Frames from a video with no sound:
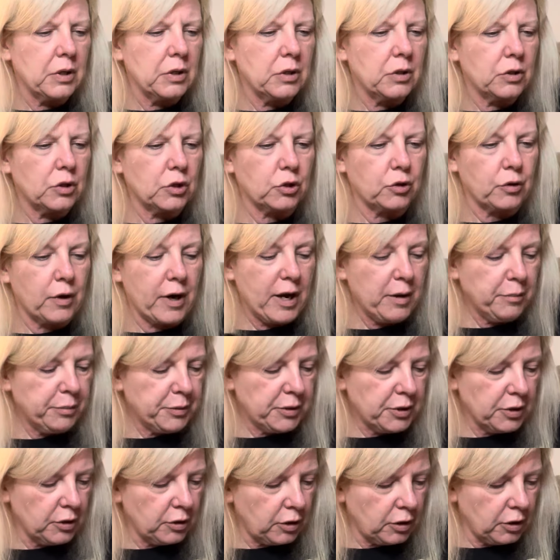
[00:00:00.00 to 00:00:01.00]
straps
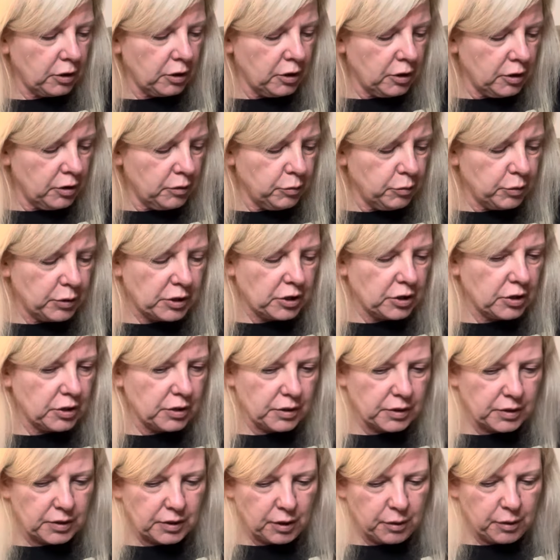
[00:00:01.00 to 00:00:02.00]
look good, which
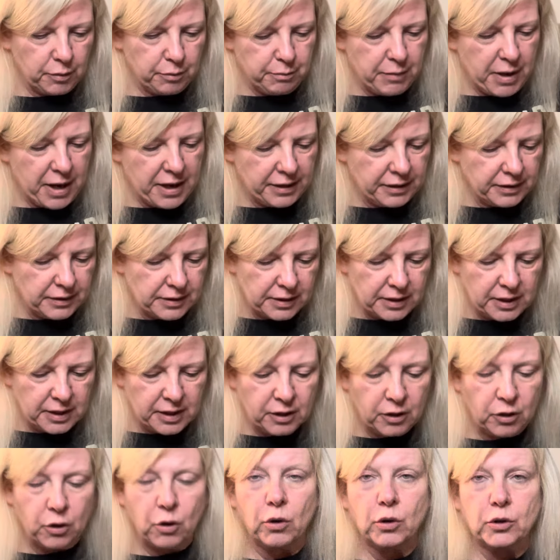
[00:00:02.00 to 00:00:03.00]
is
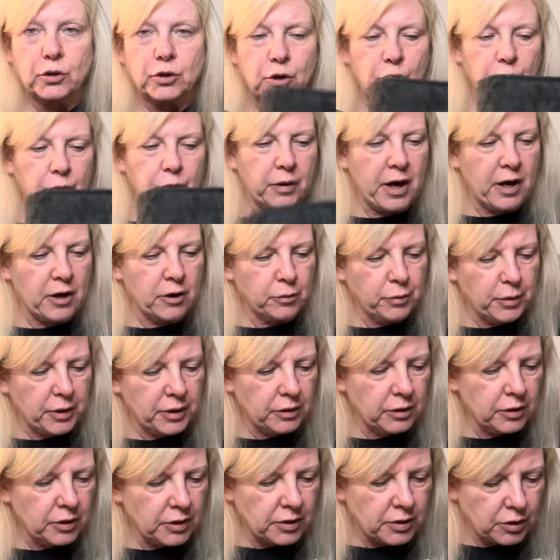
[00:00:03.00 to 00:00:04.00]
amazing. Gold tone hardware
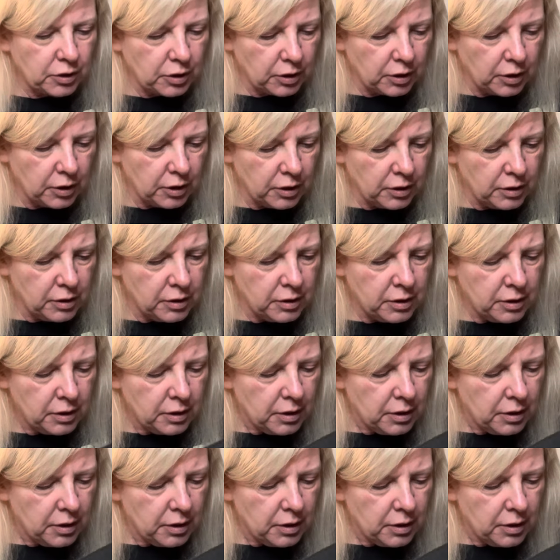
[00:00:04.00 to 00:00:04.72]
looks good.